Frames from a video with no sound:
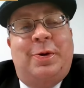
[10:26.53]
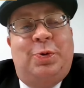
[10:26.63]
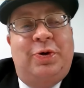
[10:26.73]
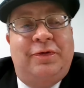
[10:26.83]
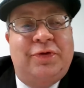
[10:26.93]

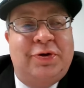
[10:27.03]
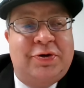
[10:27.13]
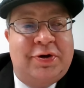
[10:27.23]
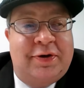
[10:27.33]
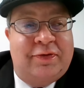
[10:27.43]
what
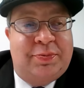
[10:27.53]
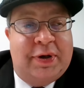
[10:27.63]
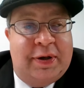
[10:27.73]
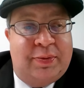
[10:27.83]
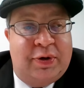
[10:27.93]
version of the
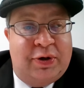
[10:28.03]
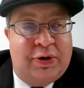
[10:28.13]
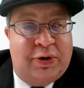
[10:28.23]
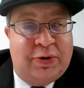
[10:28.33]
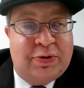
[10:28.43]
Bible you
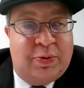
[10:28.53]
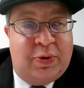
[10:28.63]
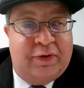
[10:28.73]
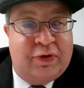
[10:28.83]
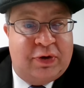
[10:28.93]
use,
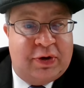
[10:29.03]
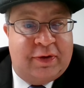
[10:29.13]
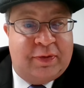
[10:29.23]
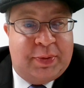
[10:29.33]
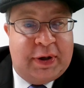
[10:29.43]
what version
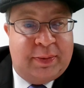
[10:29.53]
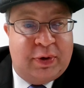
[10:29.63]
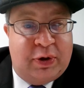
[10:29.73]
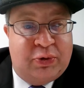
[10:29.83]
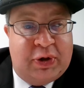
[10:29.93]
of the Bible
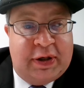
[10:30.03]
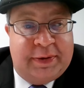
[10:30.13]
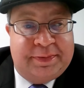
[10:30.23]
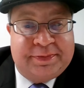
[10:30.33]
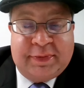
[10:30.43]
you read.